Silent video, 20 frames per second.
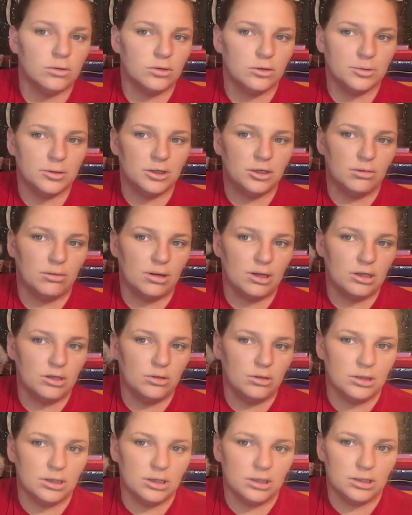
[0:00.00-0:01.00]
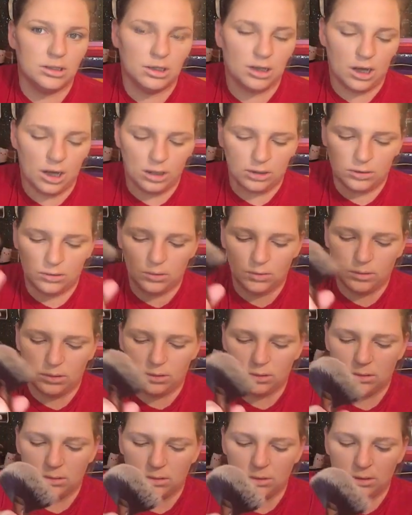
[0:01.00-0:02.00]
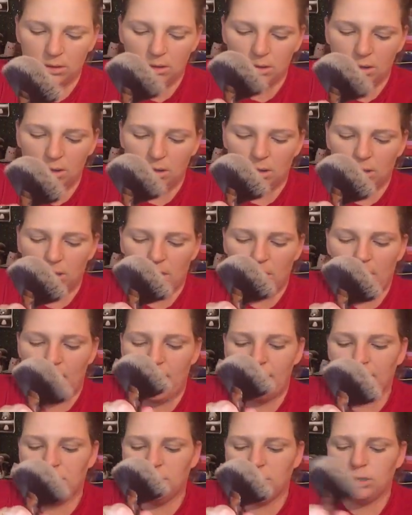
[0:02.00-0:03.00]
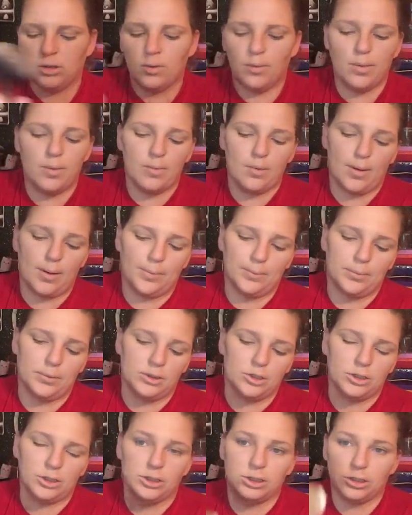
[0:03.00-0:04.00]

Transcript: especially when I use this to contour, I just go in where I brush